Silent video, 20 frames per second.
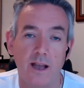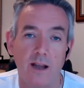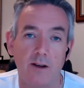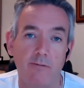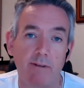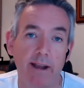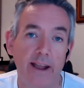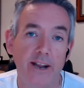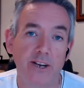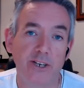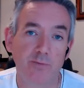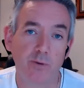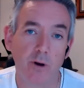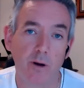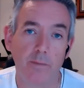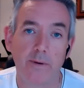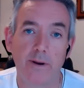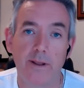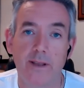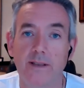ranch
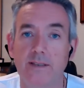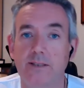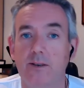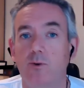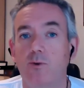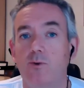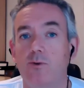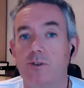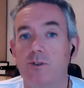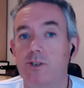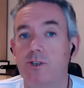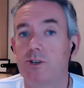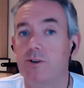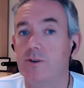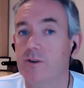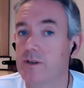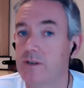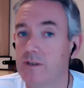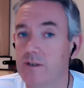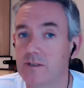properties or
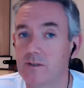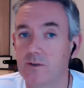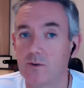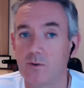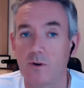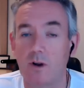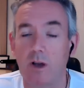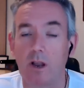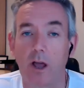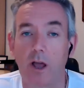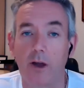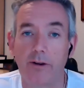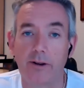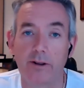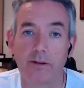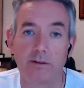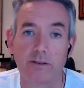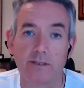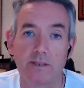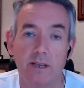Tudors or
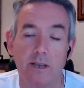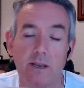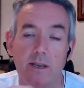colonials.